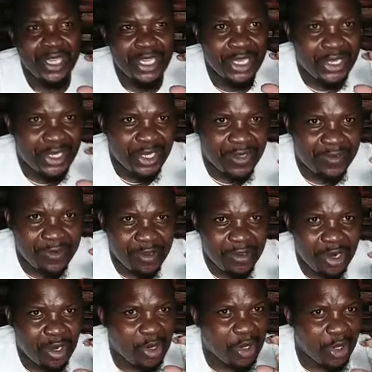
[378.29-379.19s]
it is for
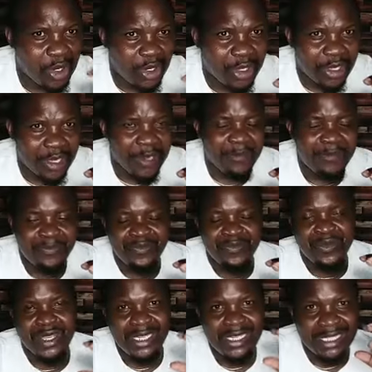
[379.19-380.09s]
your glory
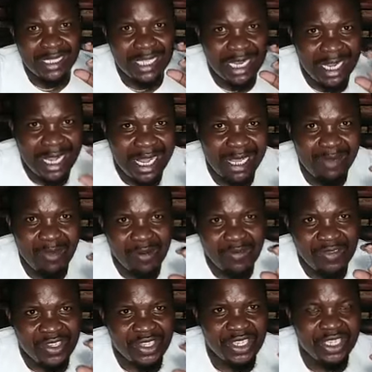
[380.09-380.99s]
in the name
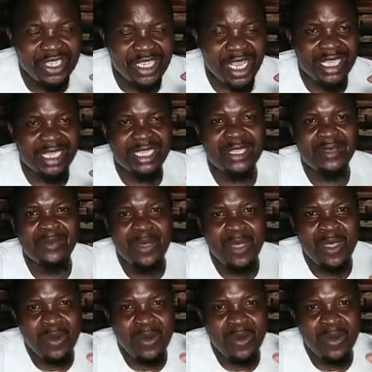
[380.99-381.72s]
of Jesus.